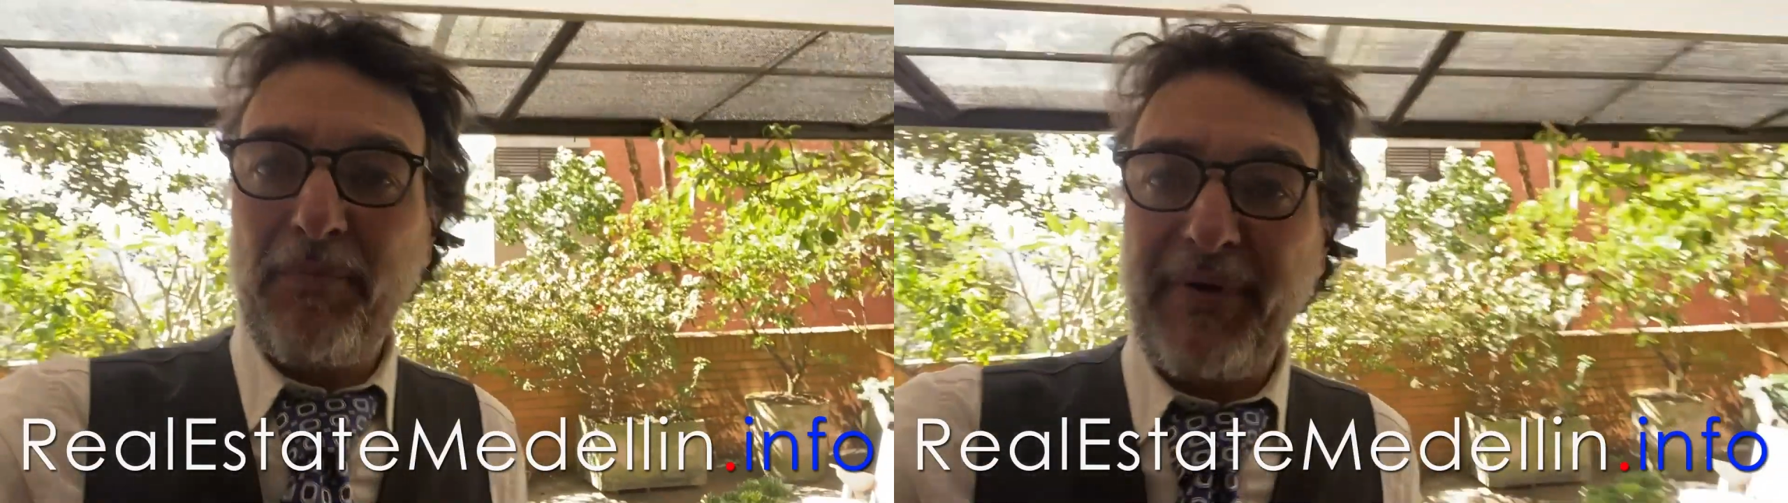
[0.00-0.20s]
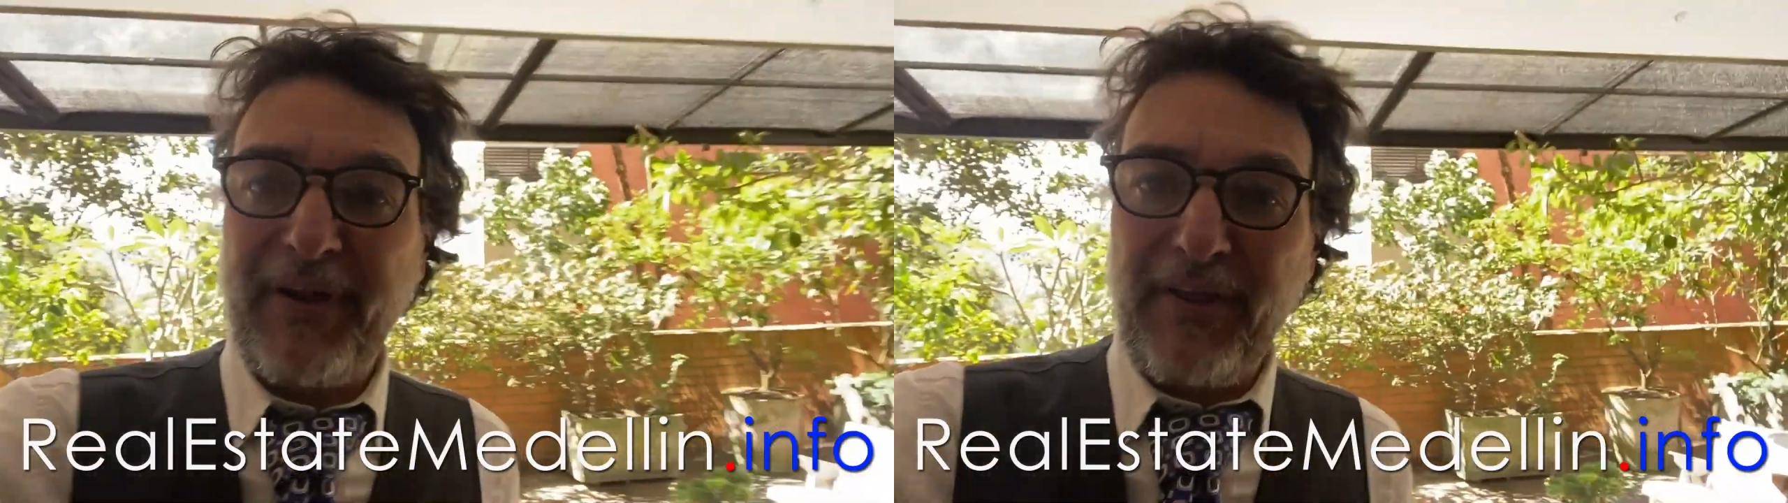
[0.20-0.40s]

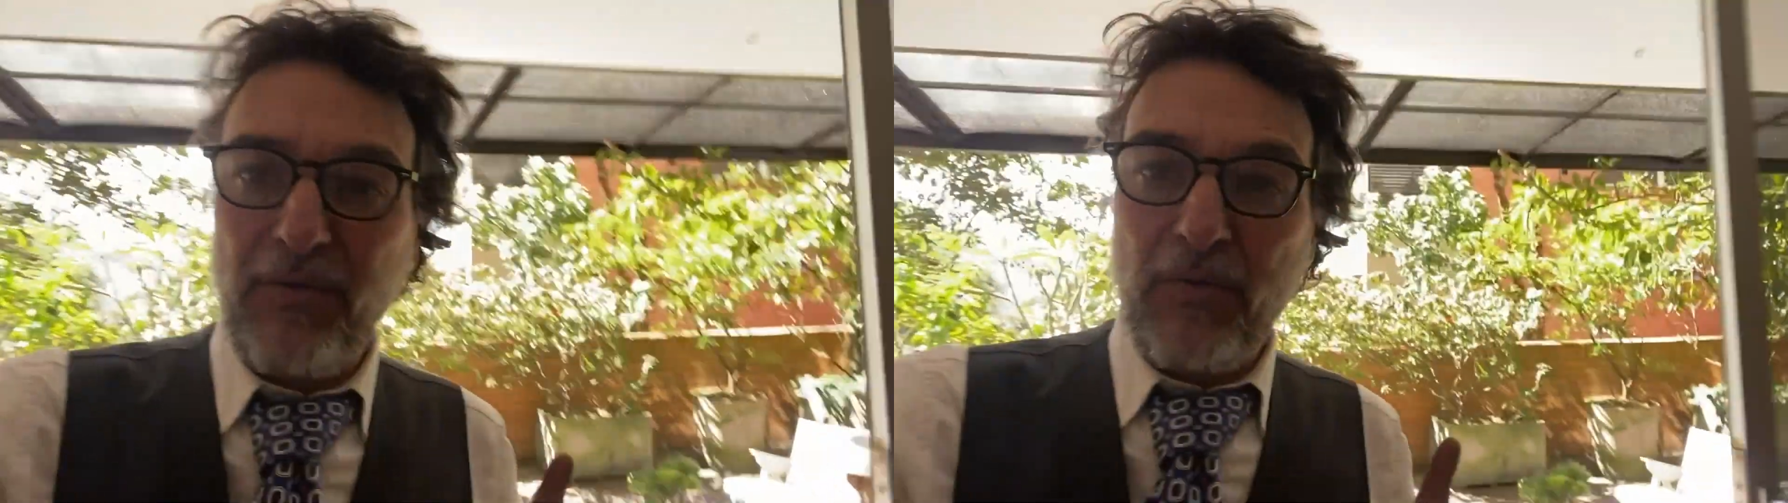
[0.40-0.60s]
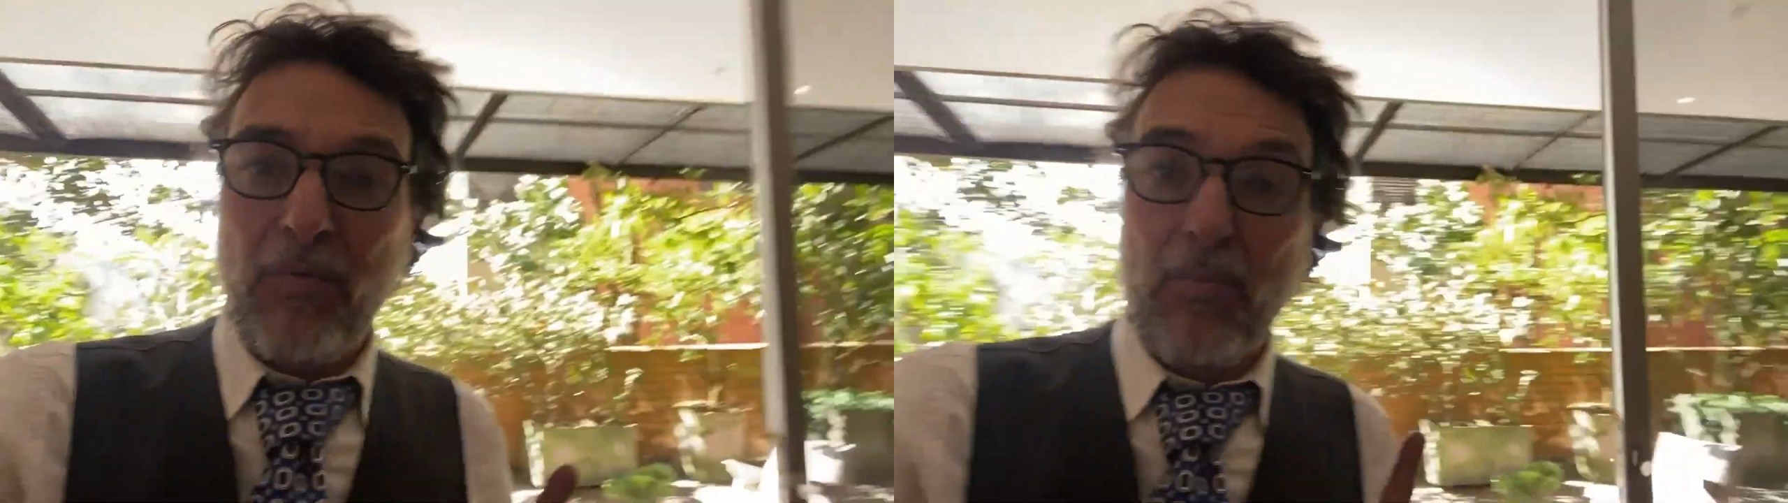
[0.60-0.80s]
bringing
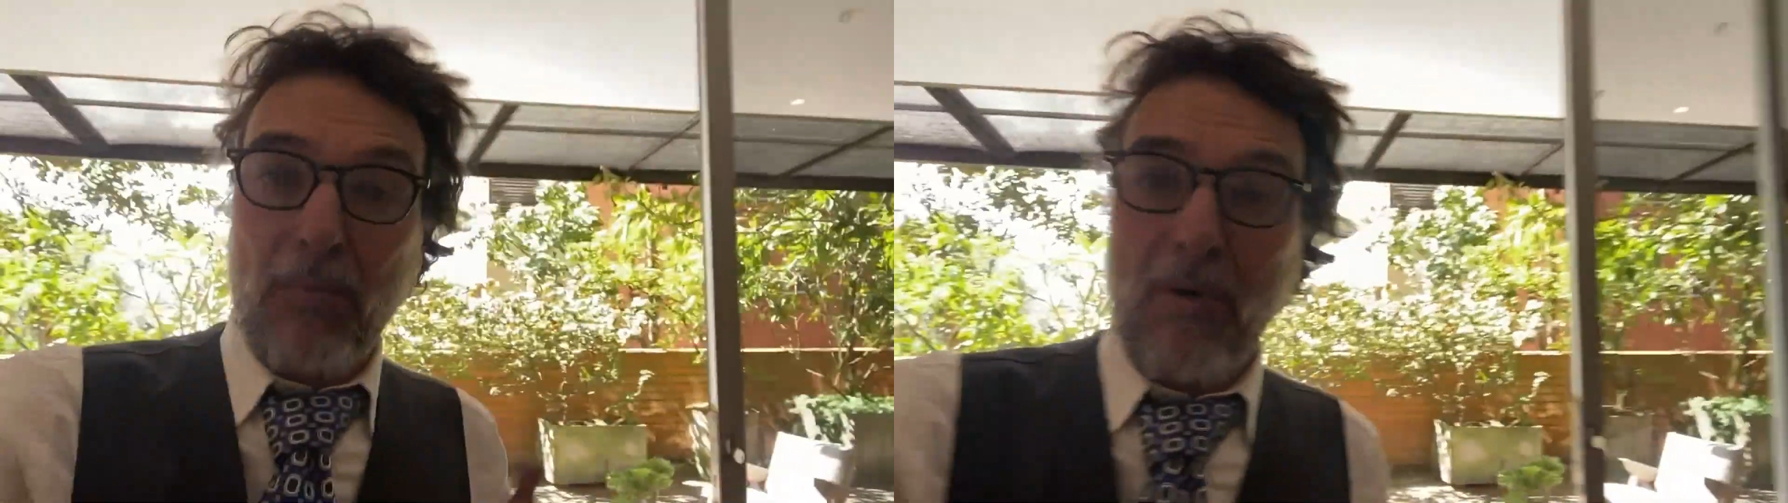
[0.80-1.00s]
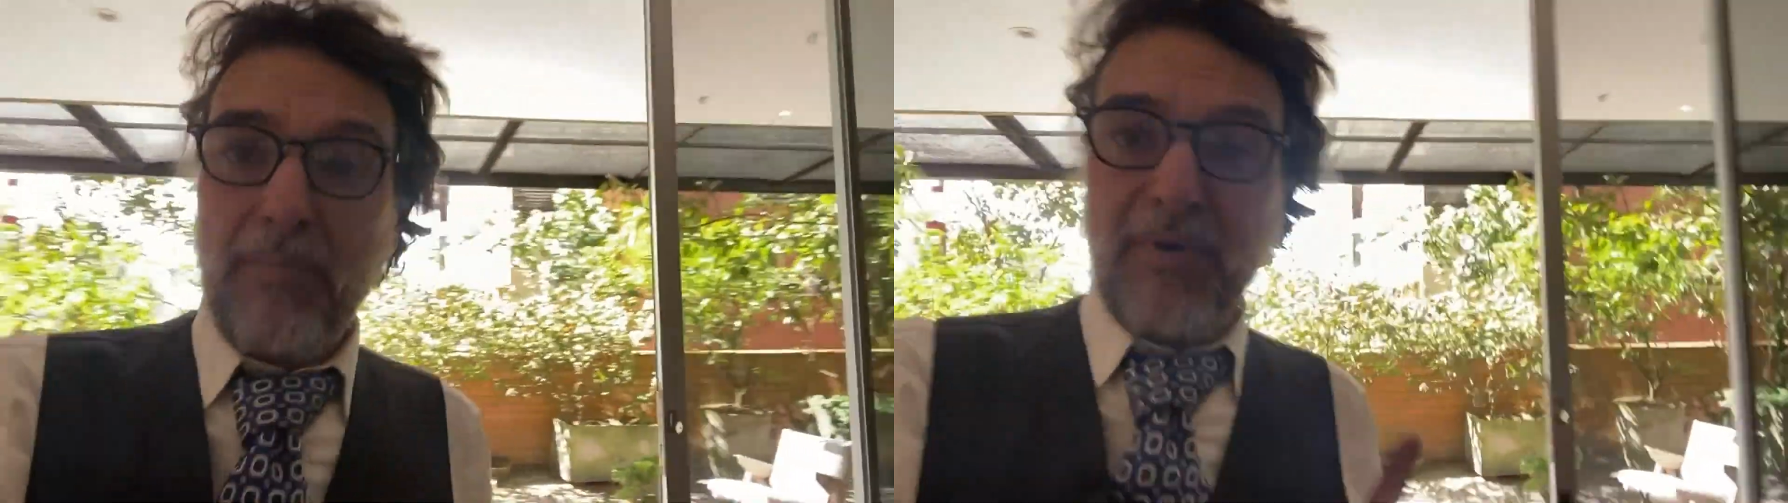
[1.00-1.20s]
you
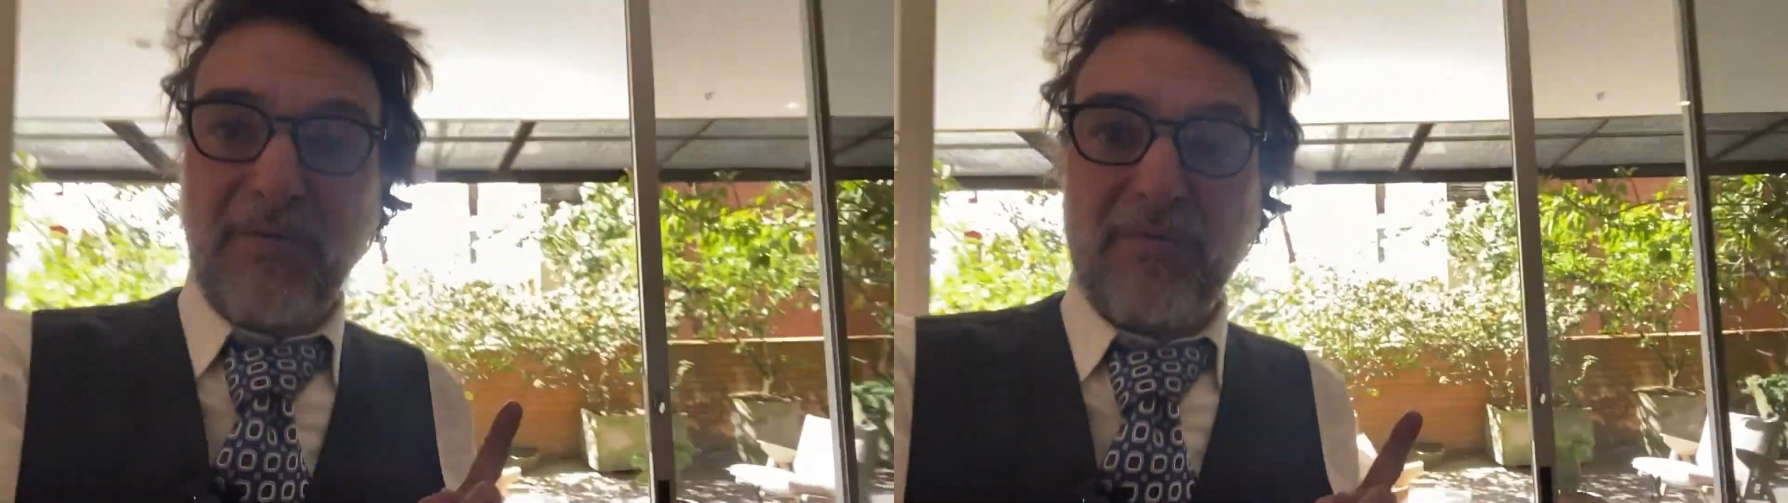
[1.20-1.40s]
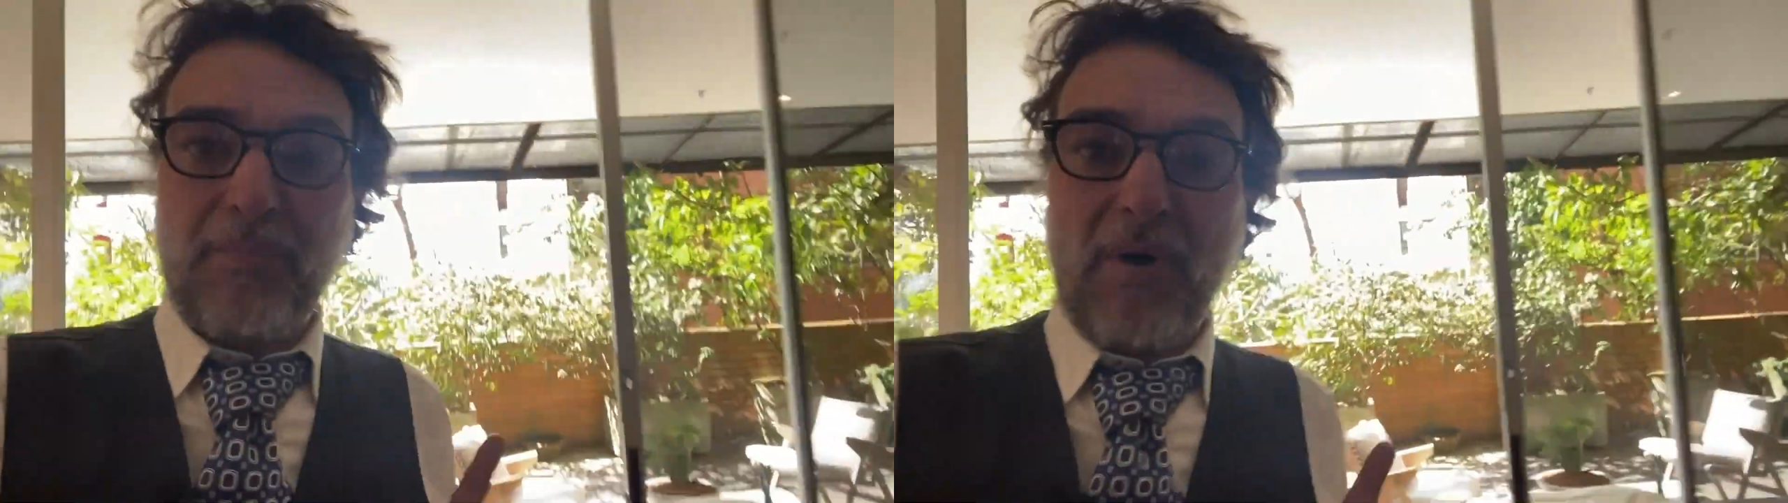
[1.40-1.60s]
more
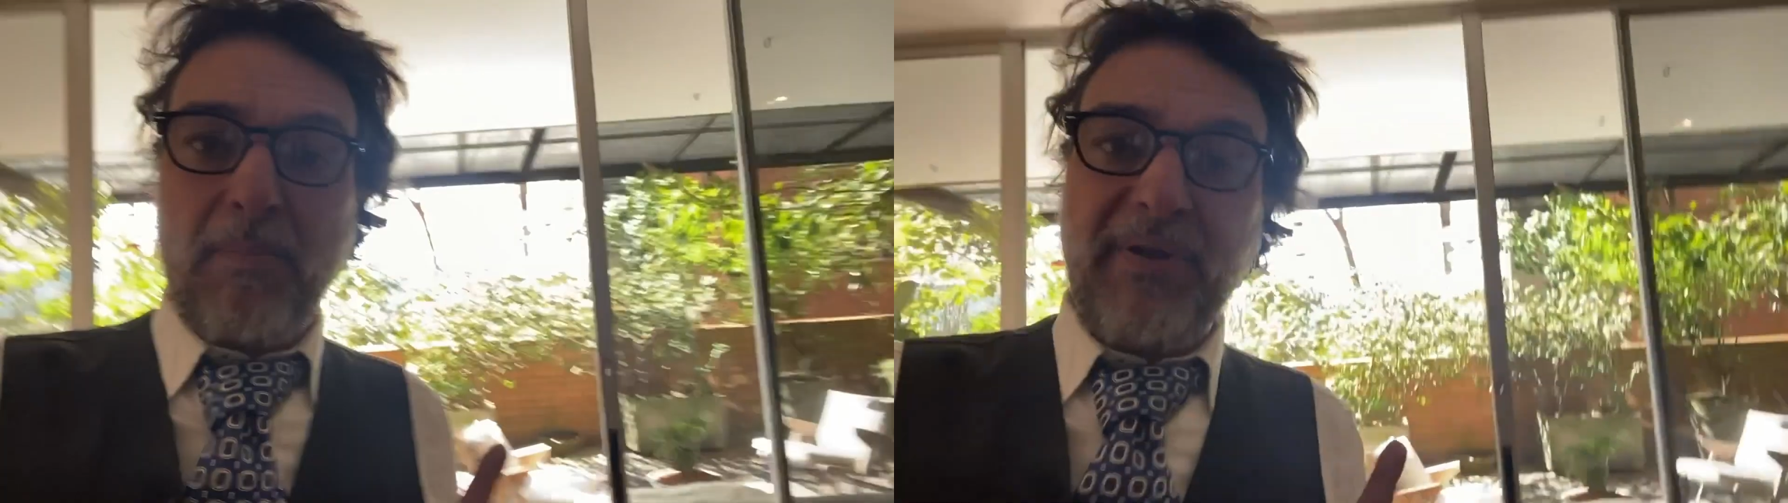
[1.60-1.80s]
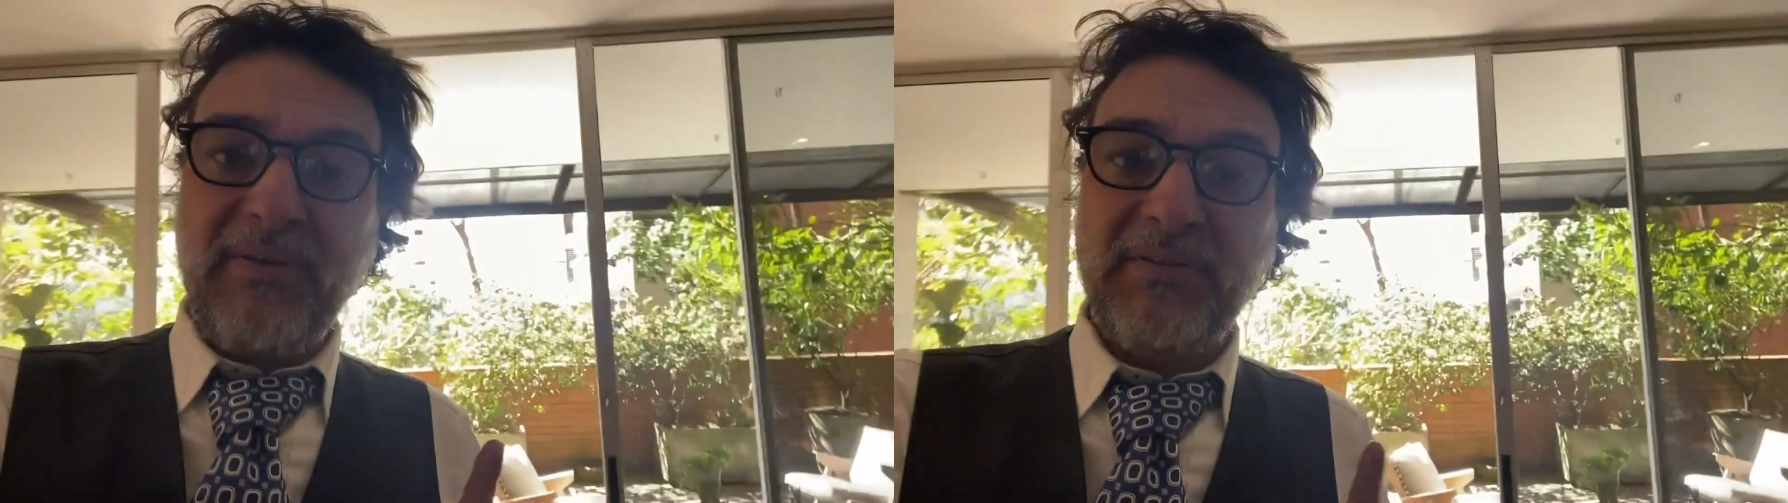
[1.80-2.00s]
beautiful
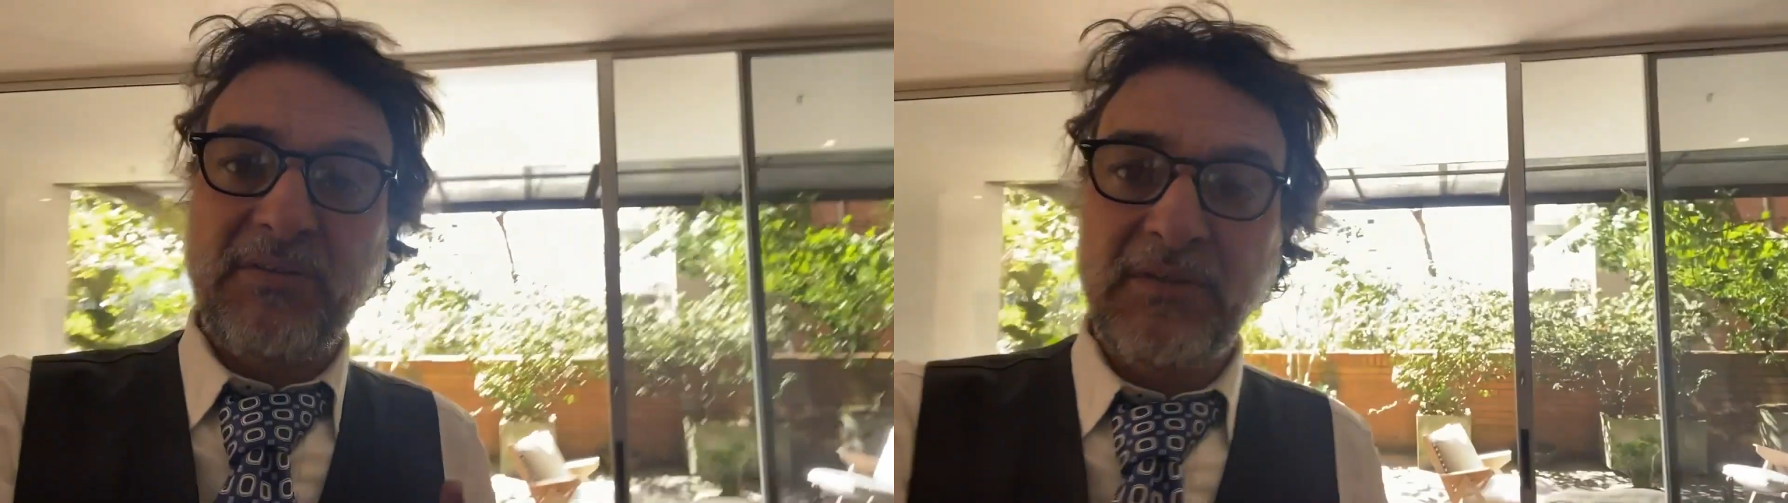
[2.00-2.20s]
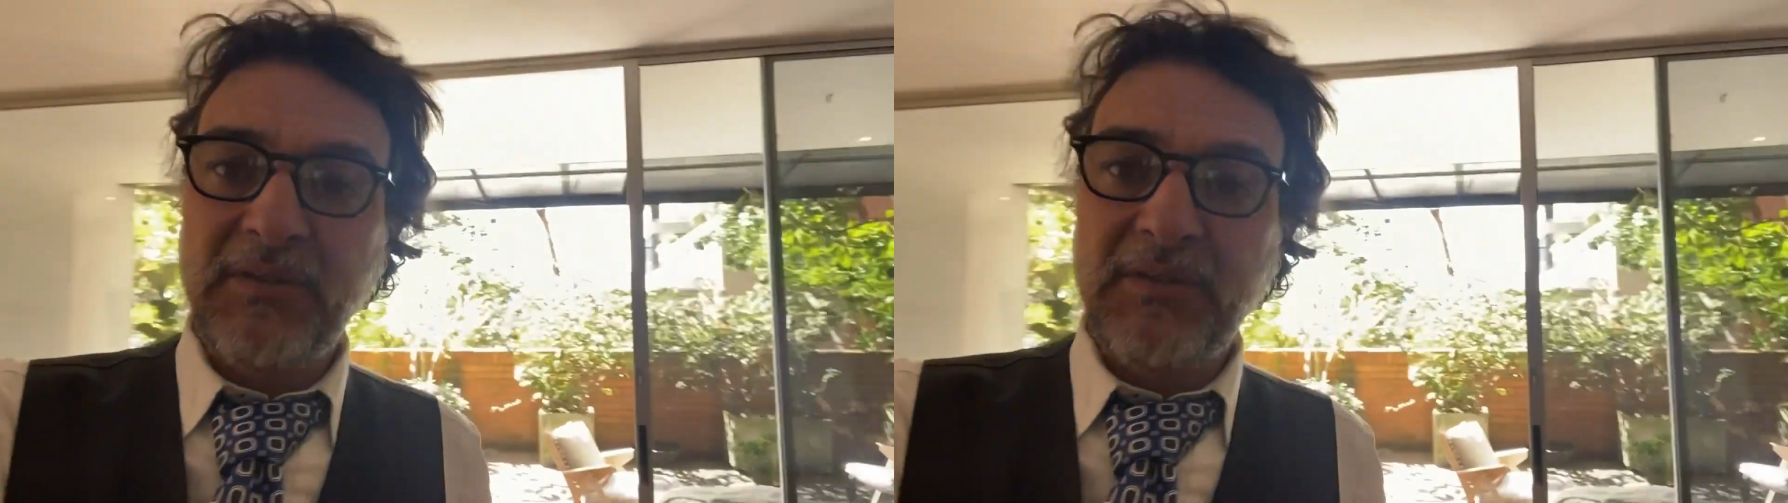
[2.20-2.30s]
properties.